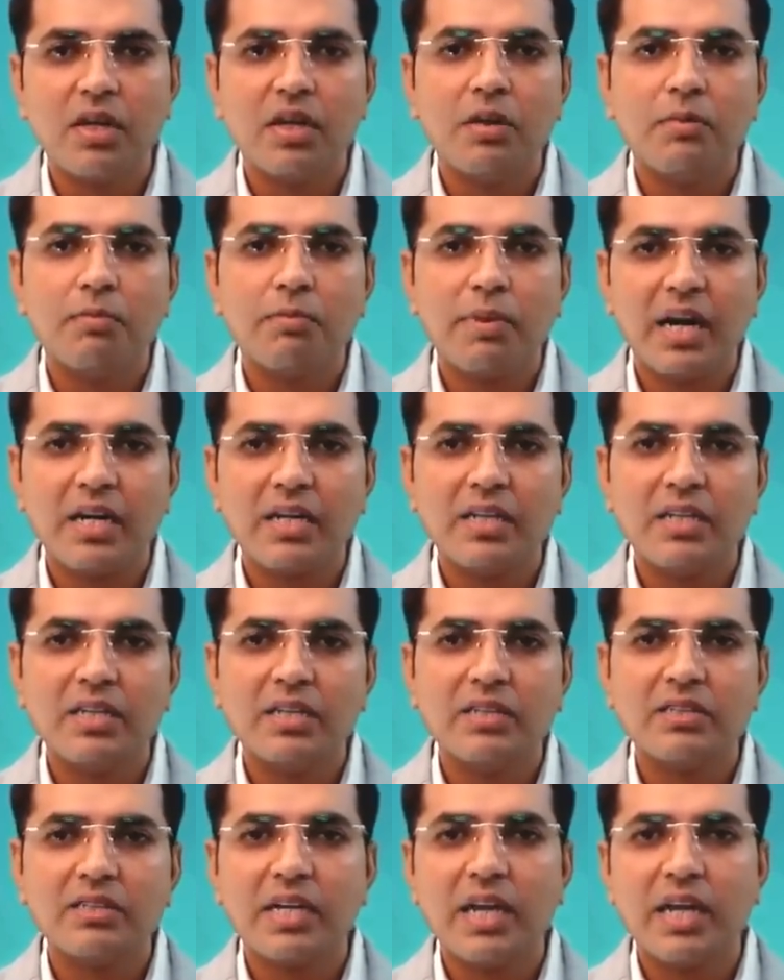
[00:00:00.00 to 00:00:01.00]

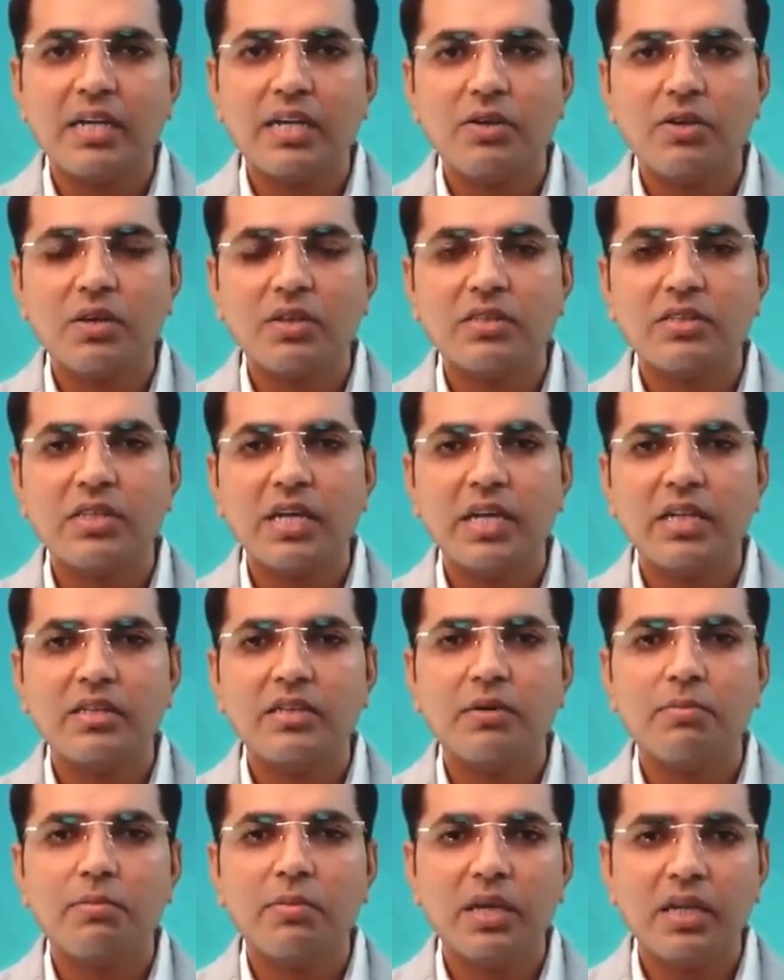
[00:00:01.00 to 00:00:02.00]
Partners cannot take the
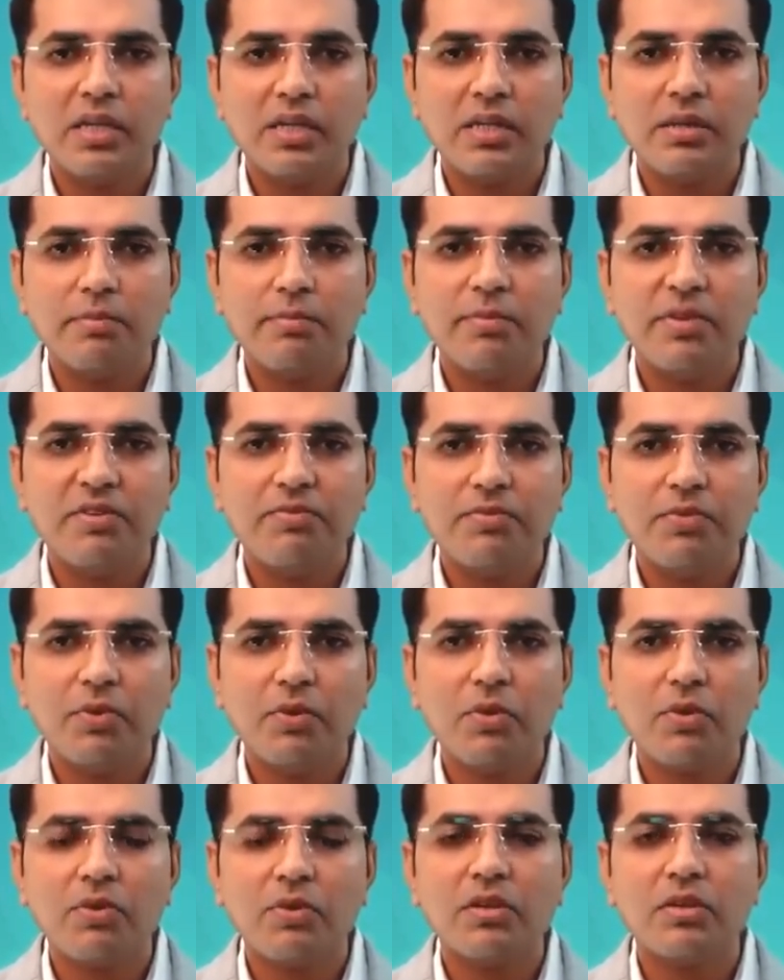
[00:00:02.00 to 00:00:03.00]
money
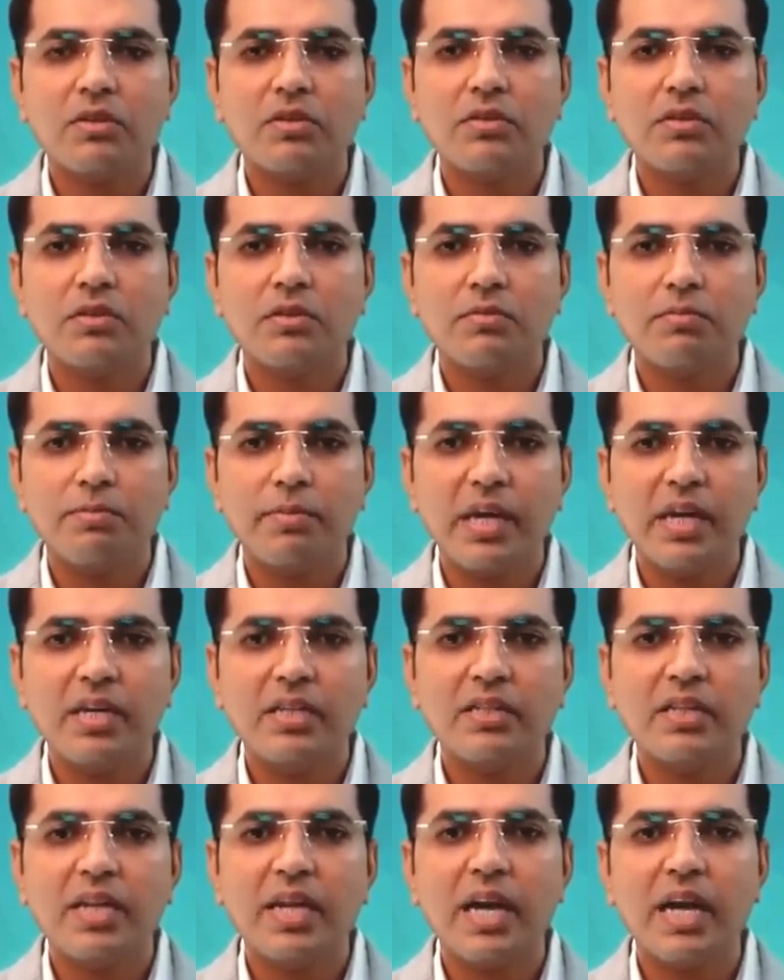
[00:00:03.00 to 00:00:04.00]
before paying
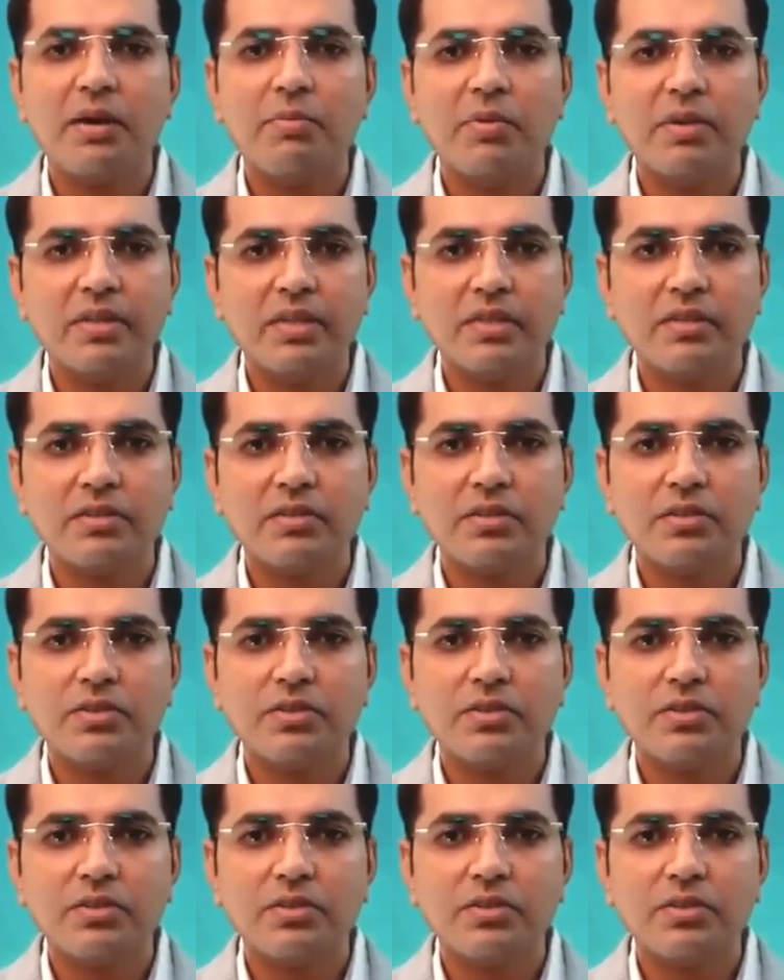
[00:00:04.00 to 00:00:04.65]
the liabilities.